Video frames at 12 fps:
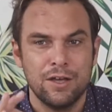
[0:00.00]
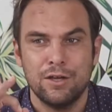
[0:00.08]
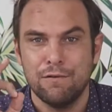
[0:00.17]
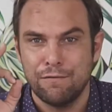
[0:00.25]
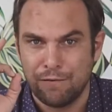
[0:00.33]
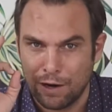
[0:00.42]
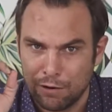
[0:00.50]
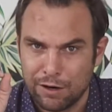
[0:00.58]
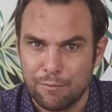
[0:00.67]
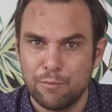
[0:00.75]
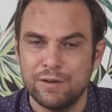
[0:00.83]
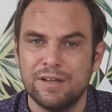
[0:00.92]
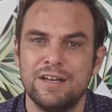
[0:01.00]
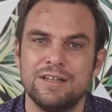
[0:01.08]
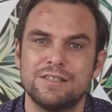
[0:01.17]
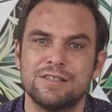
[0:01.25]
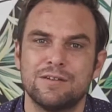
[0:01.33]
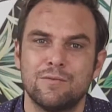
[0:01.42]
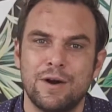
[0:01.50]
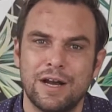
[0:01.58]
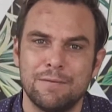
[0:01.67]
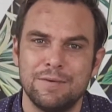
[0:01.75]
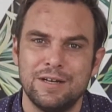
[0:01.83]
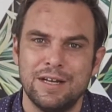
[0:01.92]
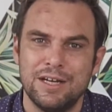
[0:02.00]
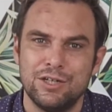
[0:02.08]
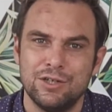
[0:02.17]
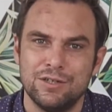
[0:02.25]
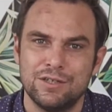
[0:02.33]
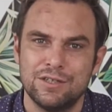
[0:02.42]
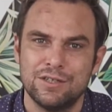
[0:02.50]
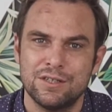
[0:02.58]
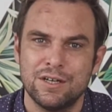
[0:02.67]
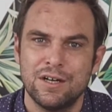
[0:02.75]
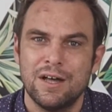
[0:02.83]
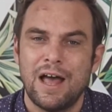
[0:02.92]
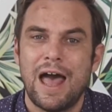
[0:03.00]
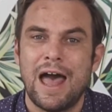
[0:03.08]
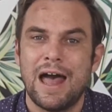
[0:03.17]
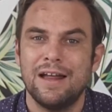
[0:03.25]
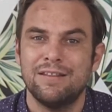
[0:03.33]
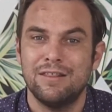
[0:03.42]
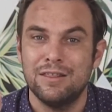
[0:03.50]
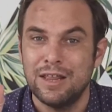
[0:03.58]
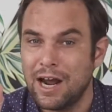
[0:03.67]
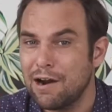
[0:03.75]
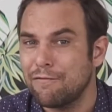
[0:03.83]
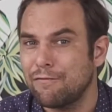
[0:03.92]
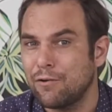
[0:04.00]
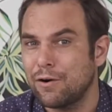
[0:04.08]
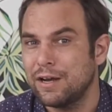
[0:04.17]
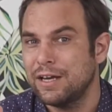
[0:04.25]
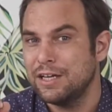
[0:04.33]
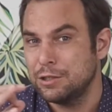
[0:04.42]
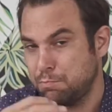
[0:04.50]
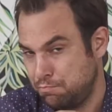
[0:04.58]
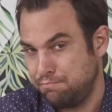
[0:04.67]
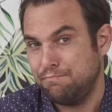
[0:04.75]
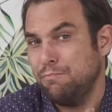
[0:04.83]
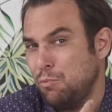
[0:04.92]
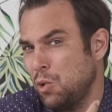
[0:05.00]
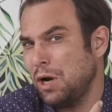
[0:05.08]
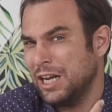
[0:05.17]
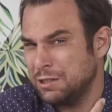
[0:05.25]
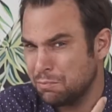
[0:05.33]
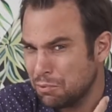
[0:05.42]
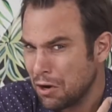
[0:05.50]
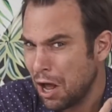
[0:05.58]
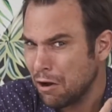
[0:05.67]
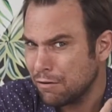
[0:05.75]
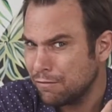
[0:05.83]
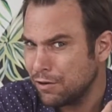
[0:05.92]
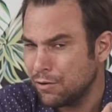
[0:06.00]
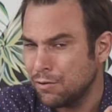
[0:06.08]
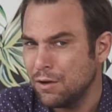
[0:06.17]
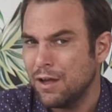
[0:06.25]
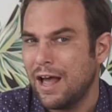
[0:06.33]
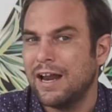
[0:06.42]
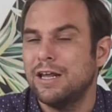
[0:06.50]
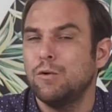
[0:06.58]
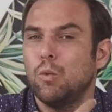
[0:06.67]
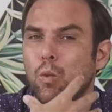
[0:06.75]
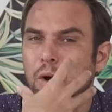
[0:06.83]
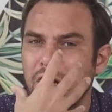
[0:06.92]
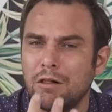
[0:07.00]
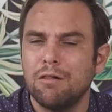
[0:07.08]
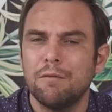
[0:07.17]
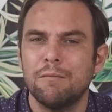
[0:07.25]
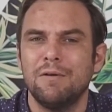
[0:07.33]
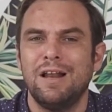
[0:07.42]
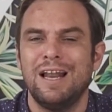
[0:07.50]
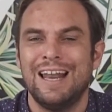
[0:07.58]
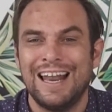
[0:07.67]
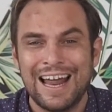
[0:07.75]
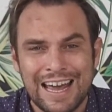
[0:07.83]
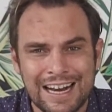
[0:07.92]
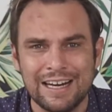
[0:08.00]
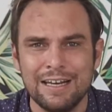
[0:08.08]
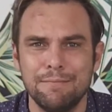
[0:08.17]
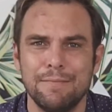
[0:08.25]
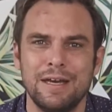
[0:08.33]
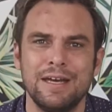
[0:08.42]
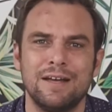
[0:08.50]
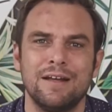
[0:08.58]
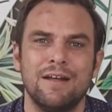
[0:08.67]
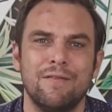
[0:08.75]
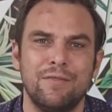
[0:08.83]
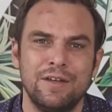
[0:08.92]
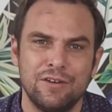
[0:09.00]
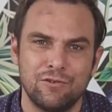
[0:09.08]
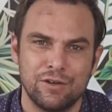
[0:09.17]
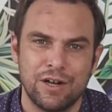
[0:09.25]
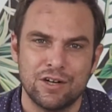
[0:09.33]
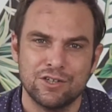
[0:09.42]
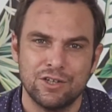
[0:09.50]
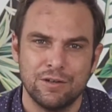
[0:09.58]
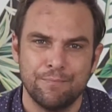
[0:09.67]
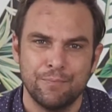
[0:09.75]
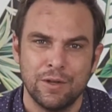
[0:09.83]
you followed up with his recommendations, and therefore he's more or less proud of you, and he will likely make the introduction.